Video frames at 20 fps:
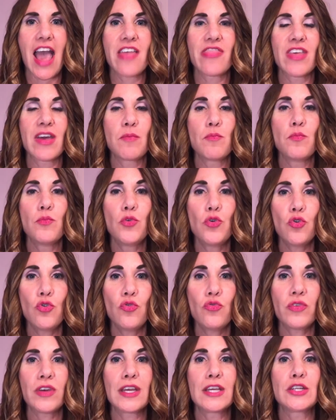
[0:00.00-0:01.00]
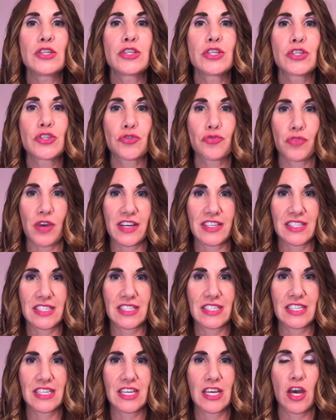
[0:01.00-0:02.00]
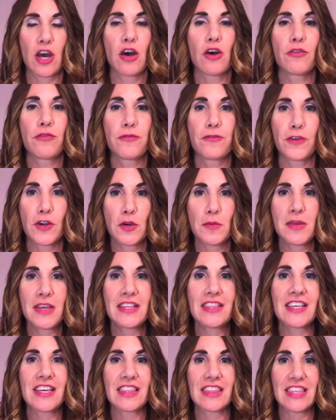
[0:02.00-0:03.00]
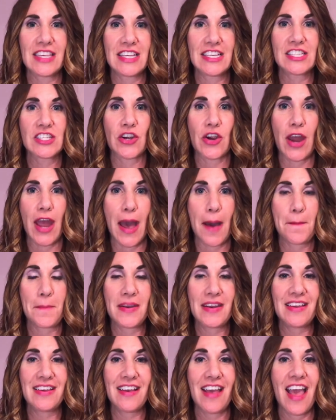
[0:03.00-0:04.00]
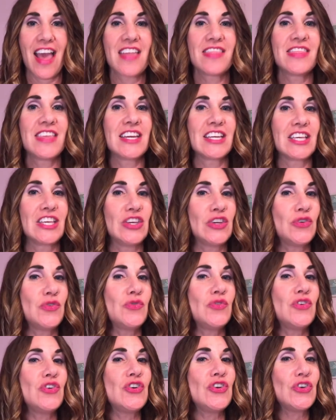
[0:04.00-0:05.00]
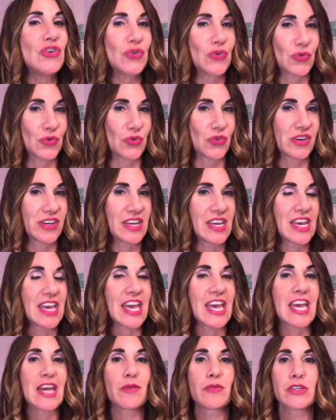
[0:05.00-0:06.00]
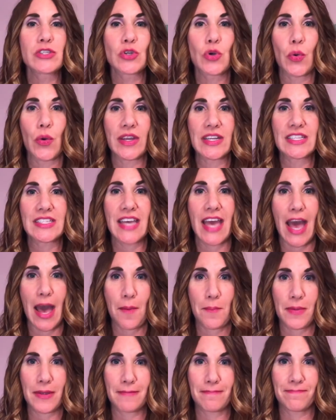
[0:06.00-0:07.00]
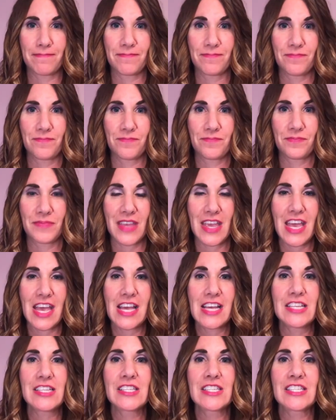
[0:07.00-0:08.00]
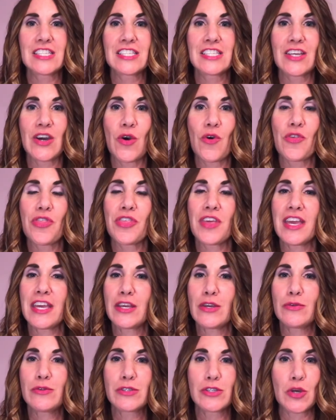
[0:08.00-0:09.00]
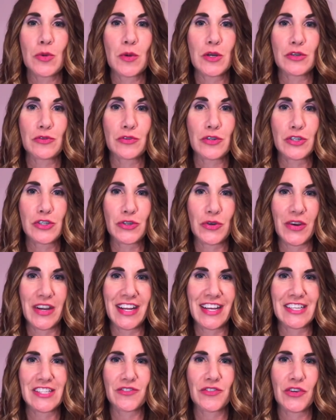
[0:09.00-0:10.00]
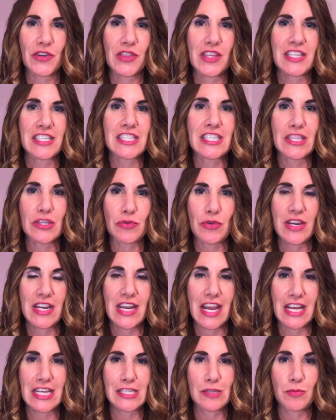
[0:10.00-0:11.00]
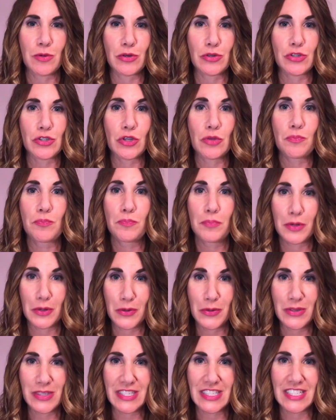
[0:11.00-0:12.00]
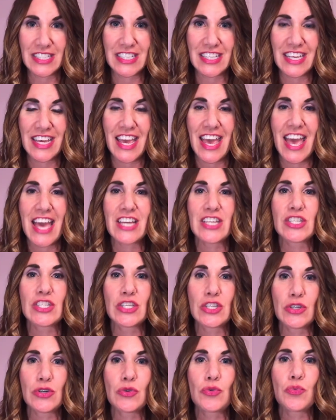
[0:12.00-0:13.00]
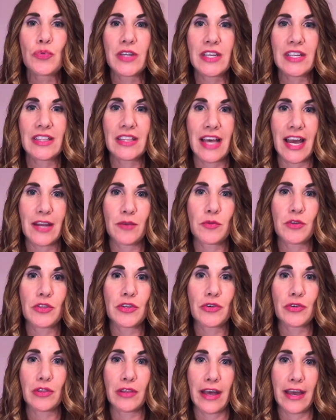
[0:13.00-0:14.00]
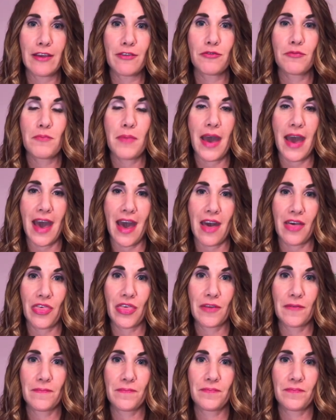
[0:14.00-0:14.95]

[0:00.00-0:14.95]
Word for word: and then move into trust, affirming that these are happening and that you knew it was going to happen. So, thank you so much for joining us for this three day spiritual boost to realign with your life path.